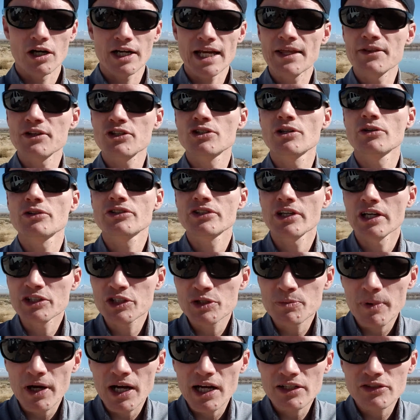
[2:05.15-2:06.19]
And there's no
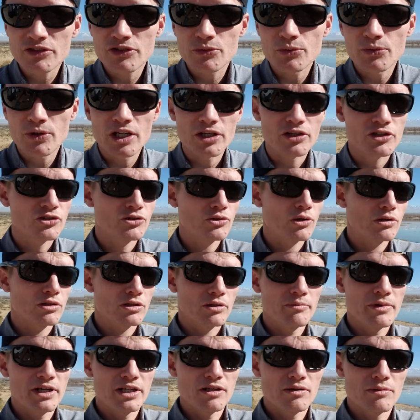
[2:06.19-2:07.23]
sunspots. We're at a solar
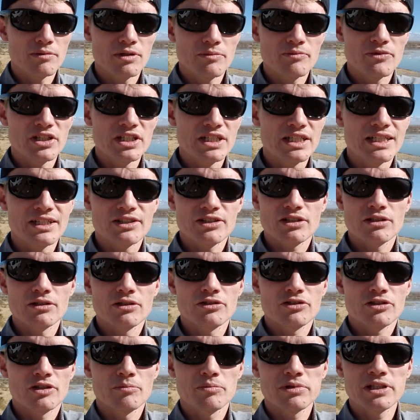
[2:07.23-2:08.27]
minimum. The disk looks
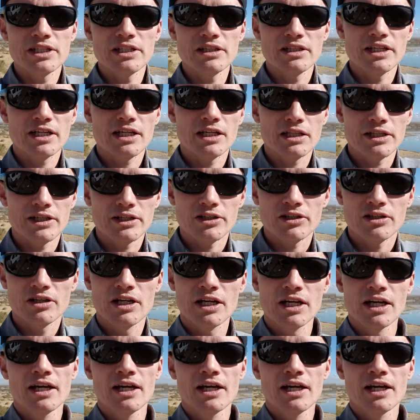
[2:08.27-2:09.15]
completely clear.